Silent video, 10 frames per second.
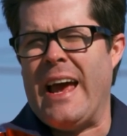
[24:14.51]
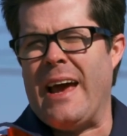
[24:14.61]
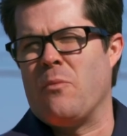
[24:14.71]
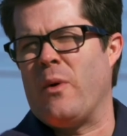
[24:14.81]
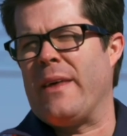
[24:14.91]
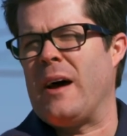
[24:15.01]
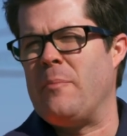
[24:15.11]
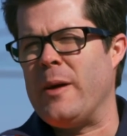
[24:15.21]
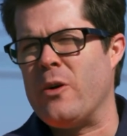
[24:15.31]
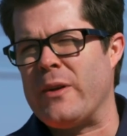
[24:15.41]
and whether
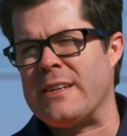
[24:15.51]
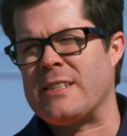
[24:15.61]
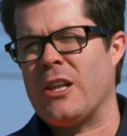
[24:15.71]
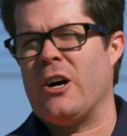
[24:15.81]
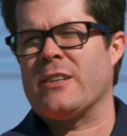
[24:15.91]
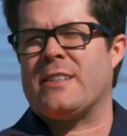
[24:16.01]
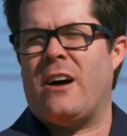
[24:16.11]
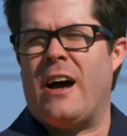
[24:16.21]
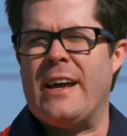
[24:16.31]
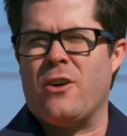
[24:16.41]
buildings
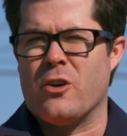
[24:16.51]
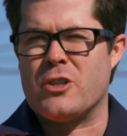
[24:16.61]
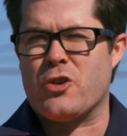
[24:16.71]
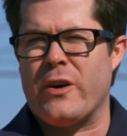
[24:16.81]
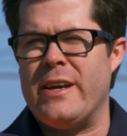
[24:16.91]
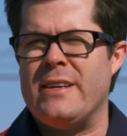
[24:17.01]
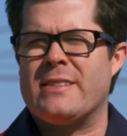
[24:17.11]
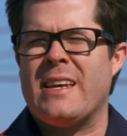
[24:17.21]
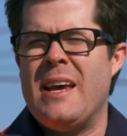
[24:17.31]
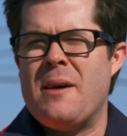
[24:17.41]
alongside or trees